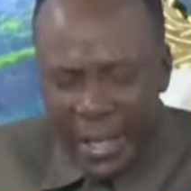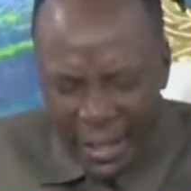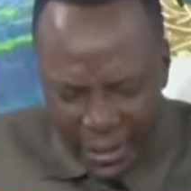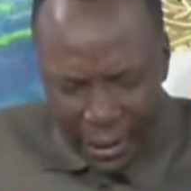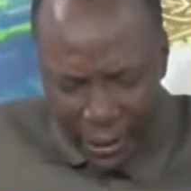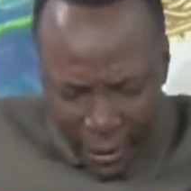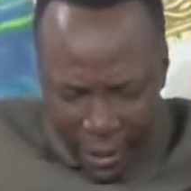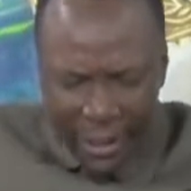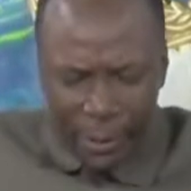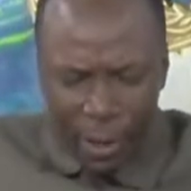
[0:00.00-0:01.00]
In the
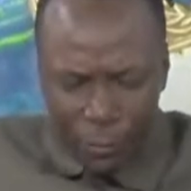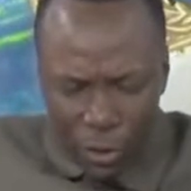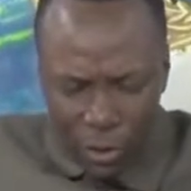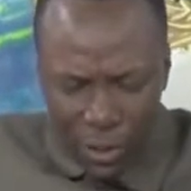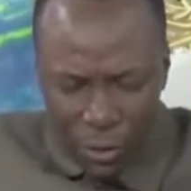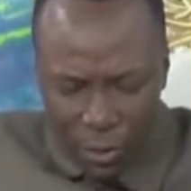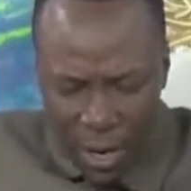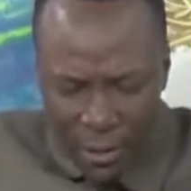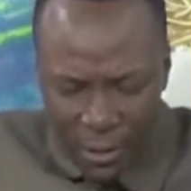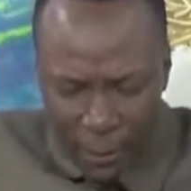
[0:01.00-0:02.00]
name of Jesus
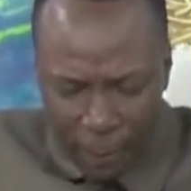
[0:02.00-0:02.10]
Christ.